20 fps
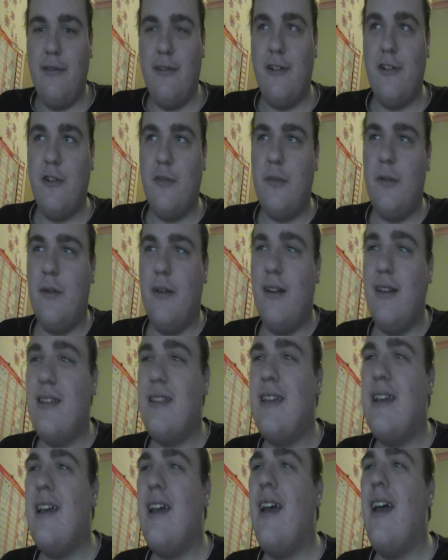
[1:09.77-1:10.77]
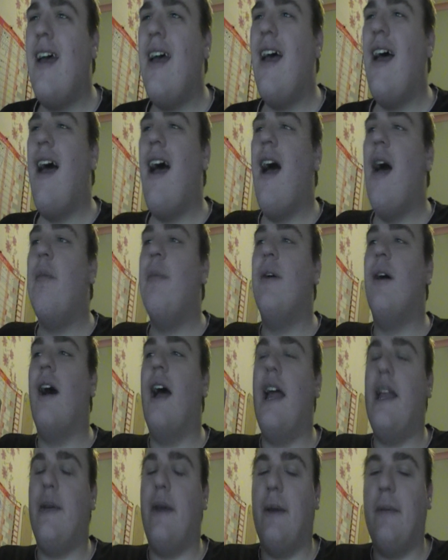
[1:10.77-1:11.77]
Could be worse, but
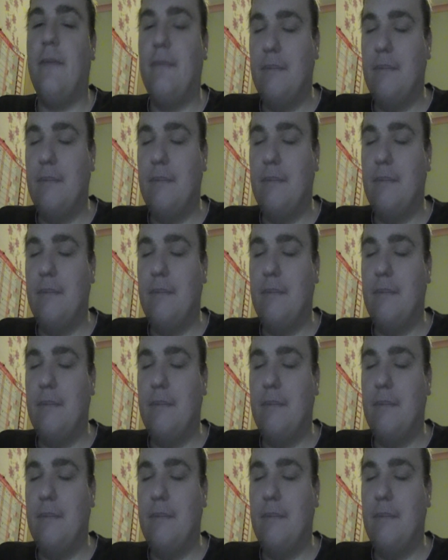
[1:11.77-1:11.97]
anyway.